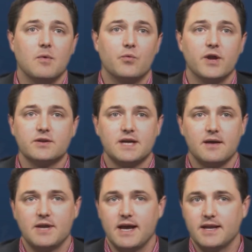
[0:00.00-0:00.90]

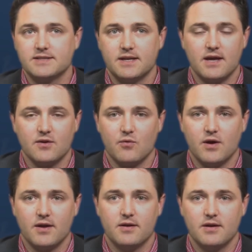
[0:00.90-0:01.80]
Real-time data is another
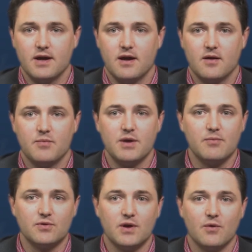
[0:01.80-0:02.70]
one.
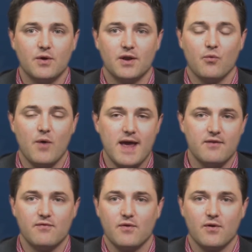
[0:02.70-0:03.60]
People don't want to
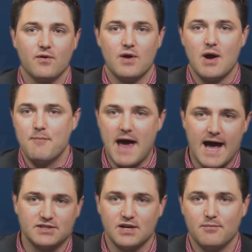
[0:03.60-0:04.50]
wait for a
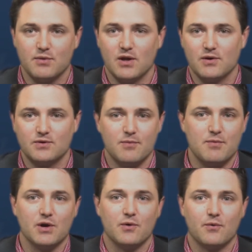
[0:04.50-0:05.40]
batch upload to
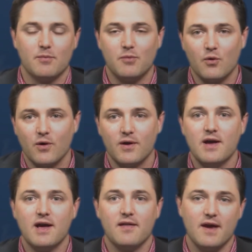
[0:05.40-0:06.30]
build a report.
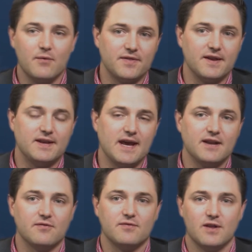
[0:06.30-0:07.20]
They want the
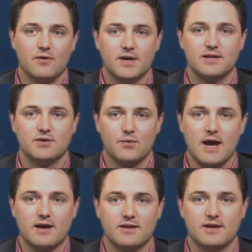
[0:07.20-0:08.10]
data flowing
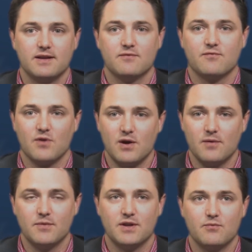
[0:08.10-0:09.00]
directly
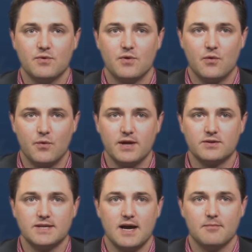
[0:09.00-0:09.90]
from the
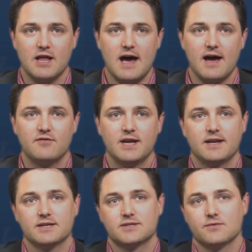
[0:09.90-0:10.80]
real-time live
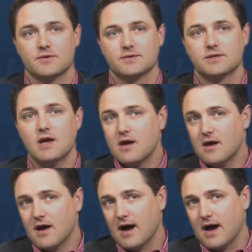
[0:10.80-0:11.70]
data source.
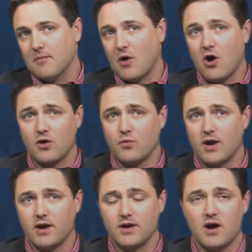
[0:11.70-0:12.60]

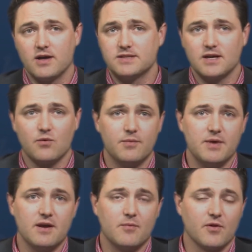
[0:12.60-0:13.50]
Hardware agnostic would
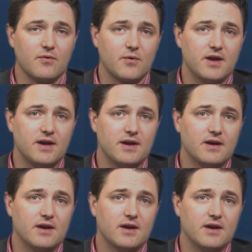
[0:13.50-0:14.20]
be number 3.